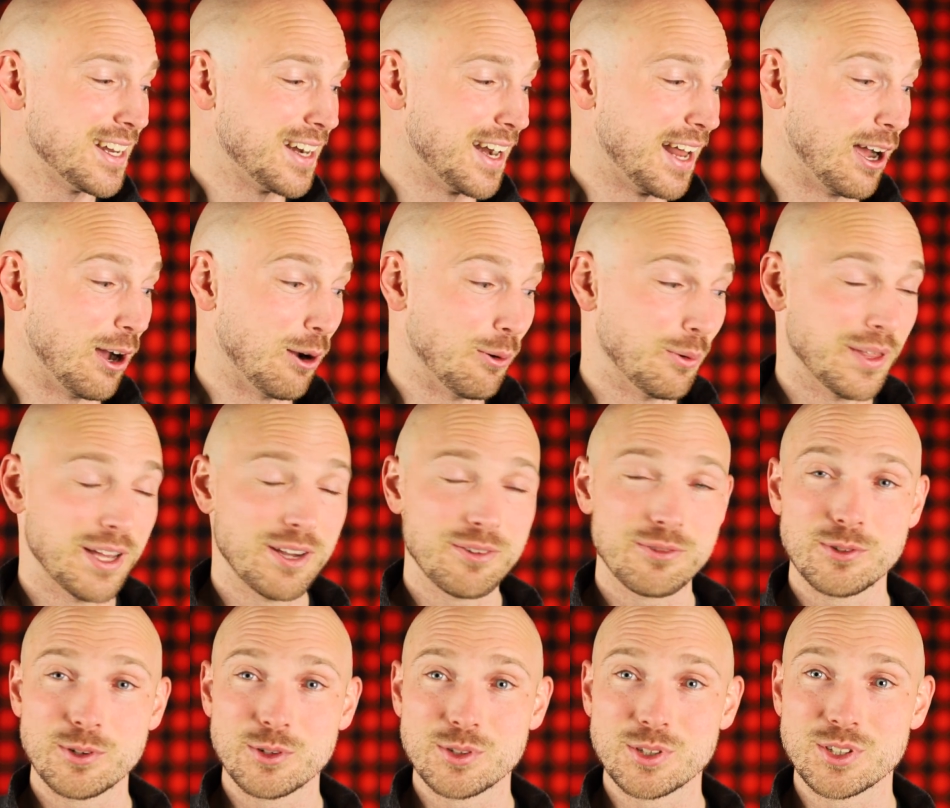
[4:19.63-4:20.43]
Now,
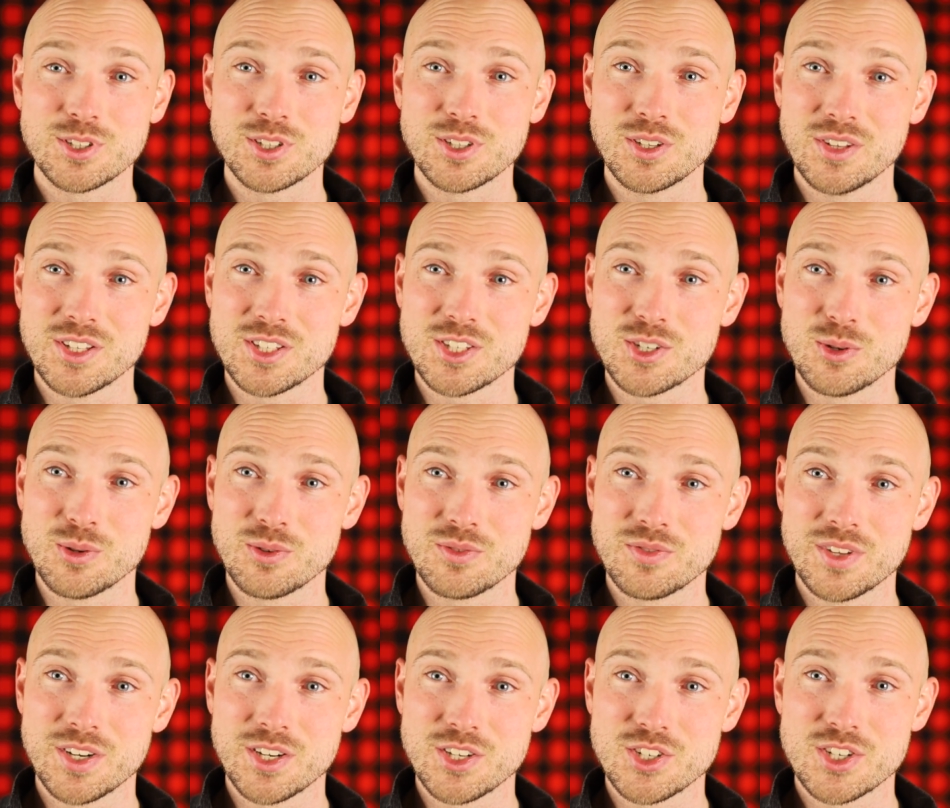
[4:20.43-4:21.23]
without further ado, let's go
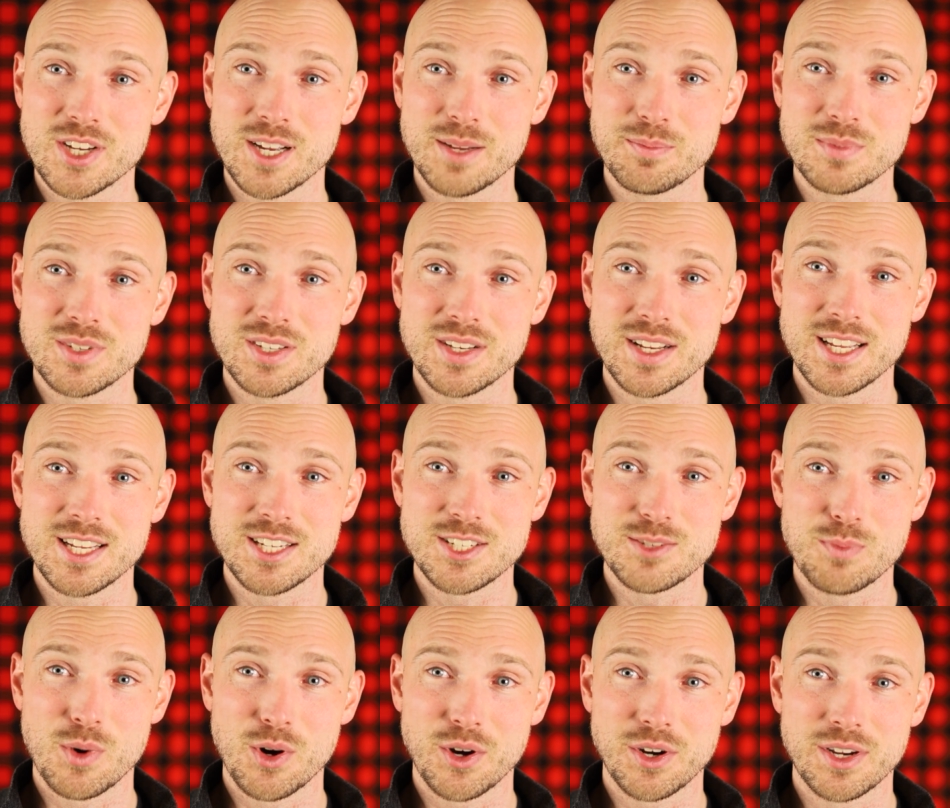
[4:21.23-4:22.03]
and finish up
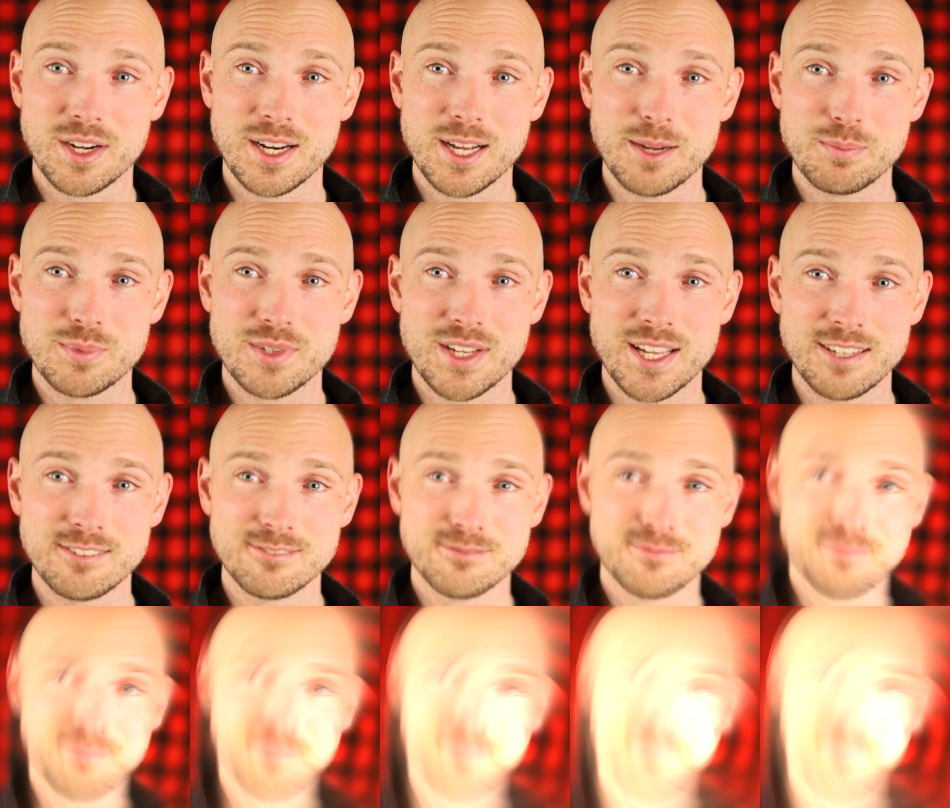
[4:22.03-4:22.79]
today's market update.